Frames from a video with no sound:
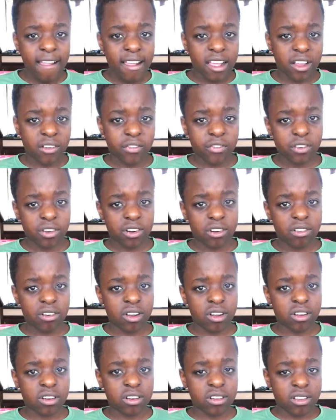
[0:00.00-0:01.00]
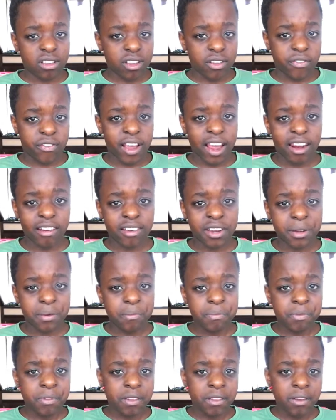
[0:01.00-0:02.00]
If you're on Safari,
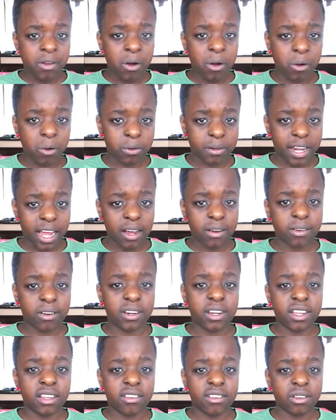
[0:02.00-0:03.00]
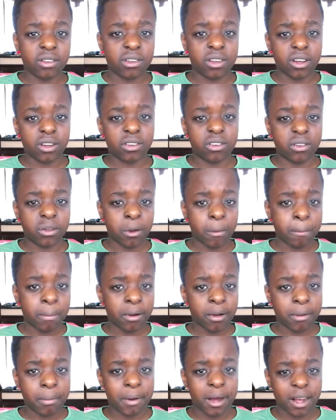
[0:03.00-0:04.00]
hold down on it. It'll go to your
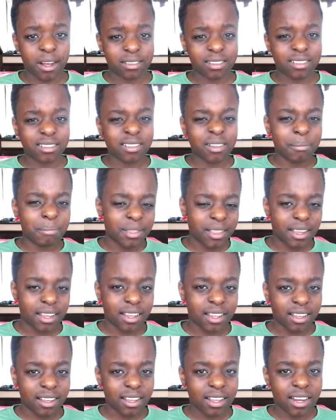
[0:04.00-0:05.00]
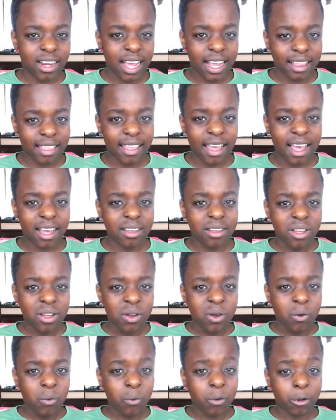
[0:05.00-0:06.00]
bookmarks. Something like that
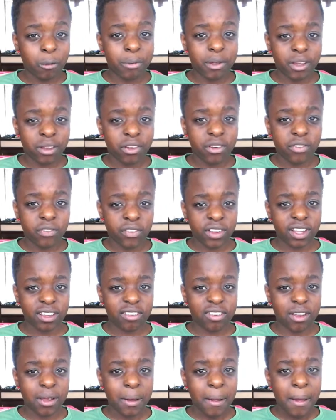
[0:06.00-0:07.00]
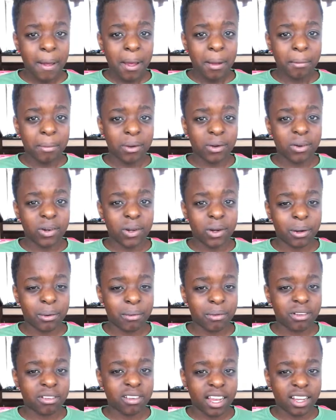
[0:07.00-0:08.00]
will be a good feature, but
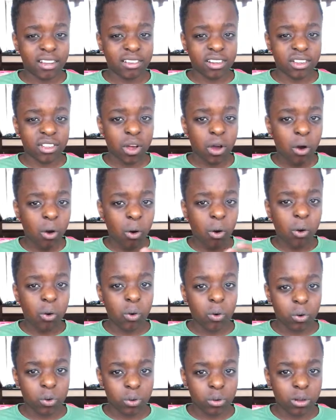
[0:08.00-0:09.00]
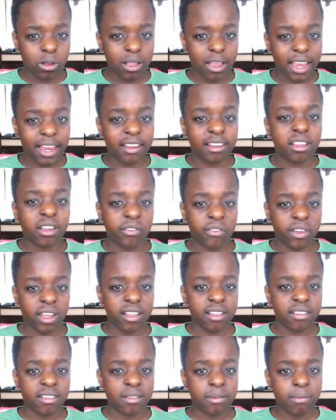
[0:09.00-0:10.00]
not changing the whole
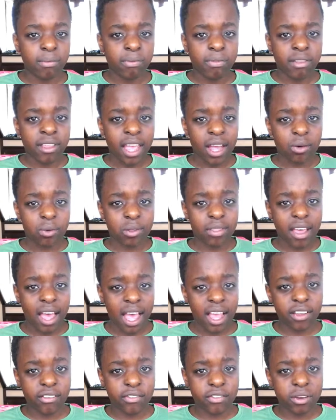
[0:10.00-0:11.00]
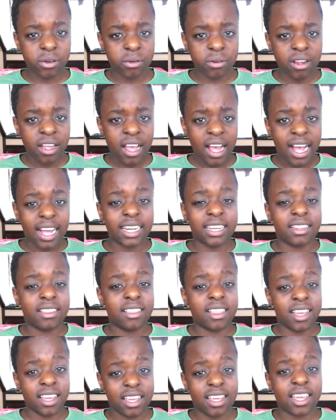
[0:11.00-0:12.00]
interface and with the iPhone, I
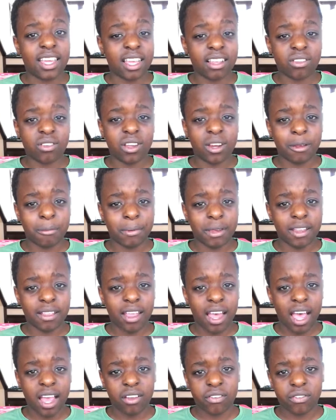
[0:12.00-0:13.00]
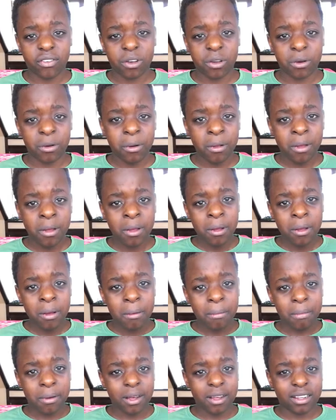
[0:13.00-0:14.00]
think it is going to be in the iPhone,
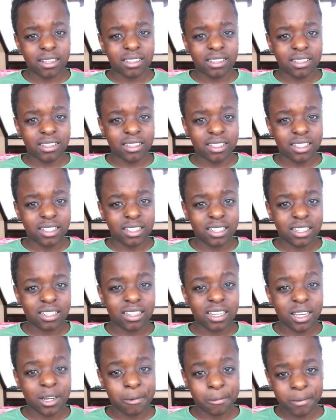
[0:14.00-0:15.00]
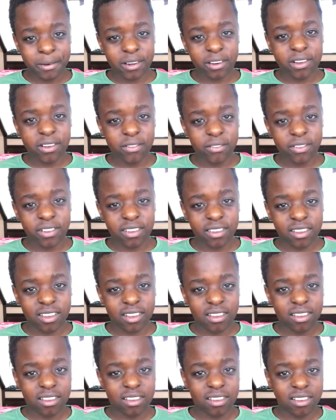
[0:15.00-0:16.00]
but I'll need a bit of convincing
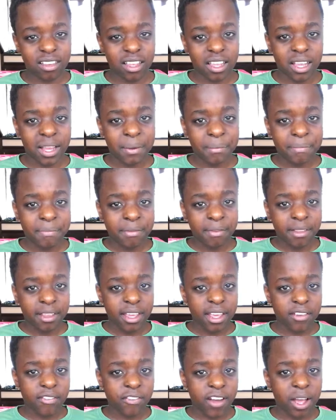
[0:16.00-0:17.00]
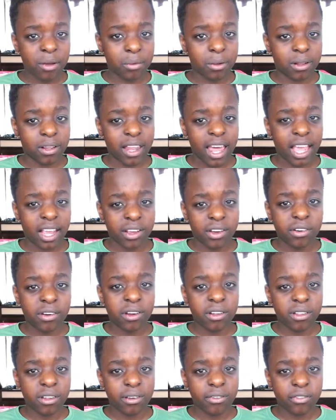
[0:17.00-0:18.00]
to see if I will like
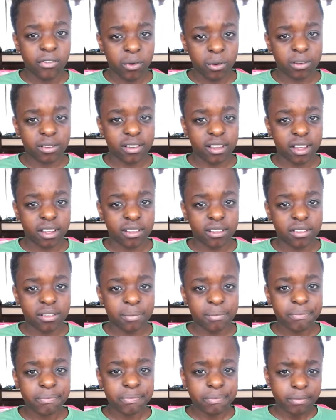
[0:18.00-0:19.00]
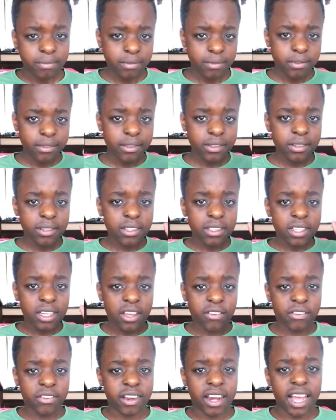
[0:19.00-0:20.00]
Force Touch.
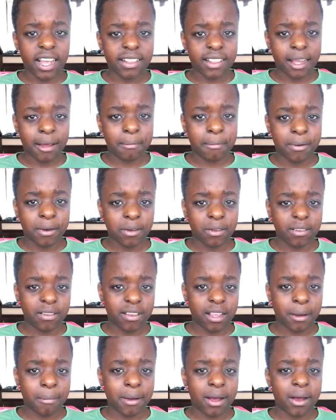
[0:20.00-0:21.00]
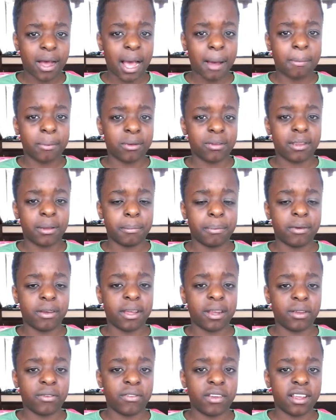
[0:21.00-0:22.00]
If you like that post about Apple's input
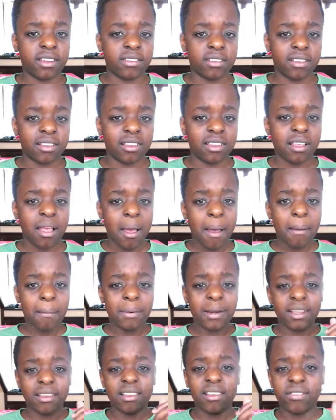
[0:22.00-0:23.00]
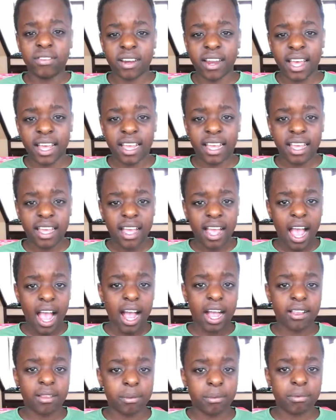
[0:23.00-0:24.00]
innovations, please leave a like
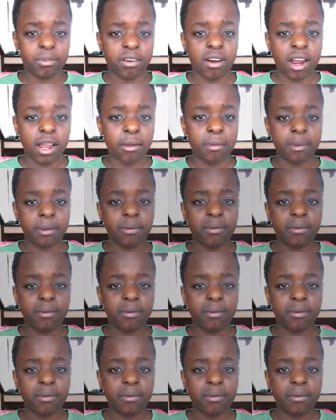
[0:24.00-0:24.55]
and subscribe.